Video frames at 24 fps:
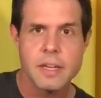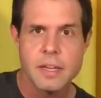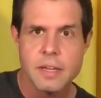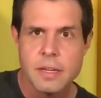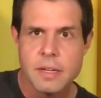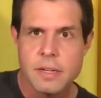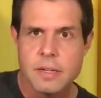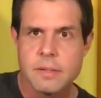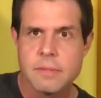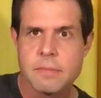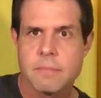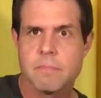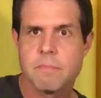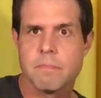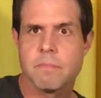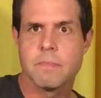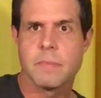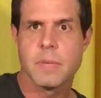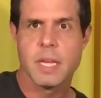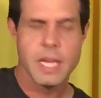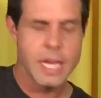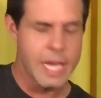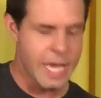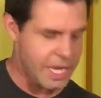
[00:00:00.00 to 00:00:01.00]

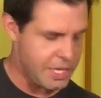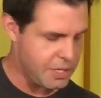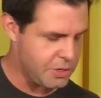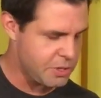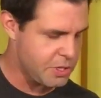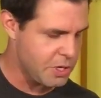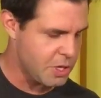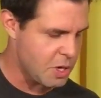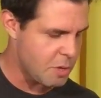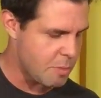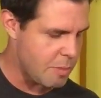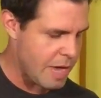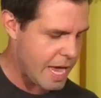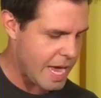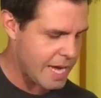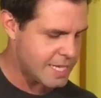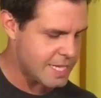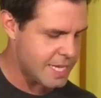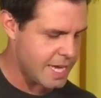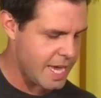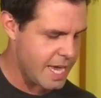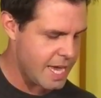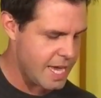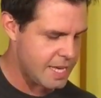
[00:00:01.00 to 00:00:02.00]
and you can go back
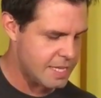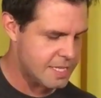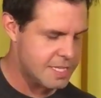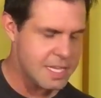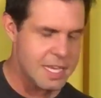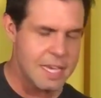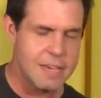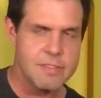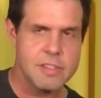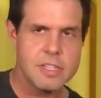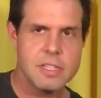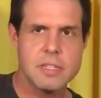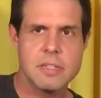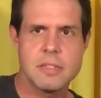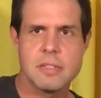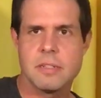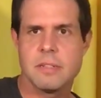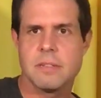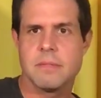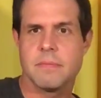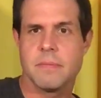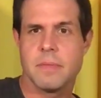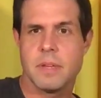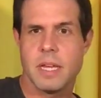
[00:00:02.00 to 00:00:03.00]
to A7,
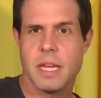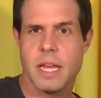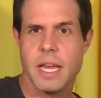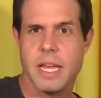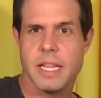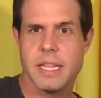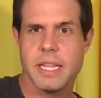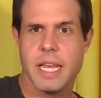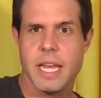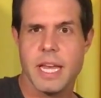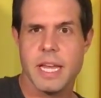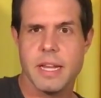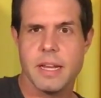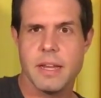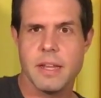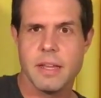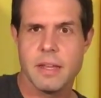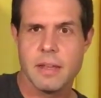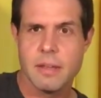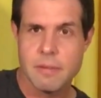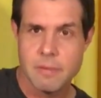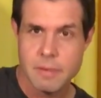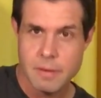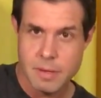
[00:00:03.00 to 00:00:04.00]
and
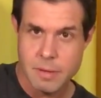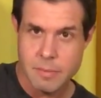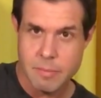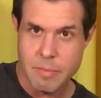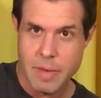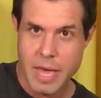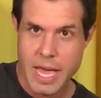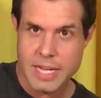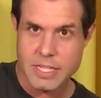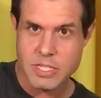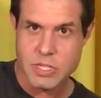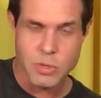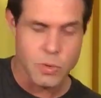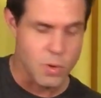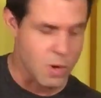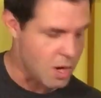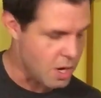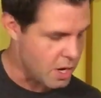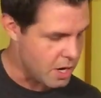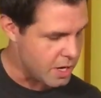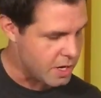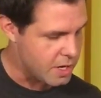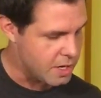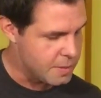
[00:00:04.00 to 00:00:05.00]
then back to
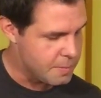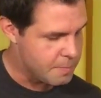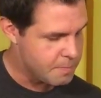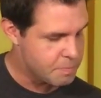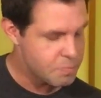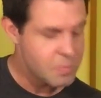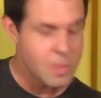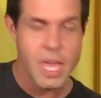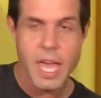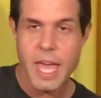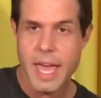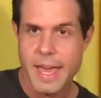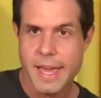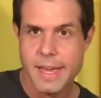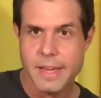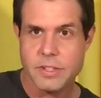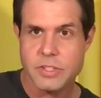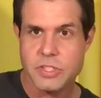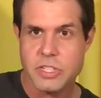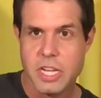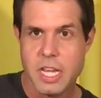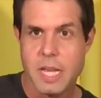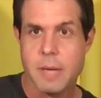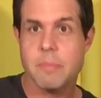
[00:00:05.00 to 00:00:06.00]
our A
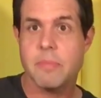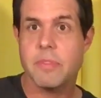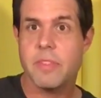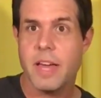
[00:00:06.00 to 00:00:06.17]
shape.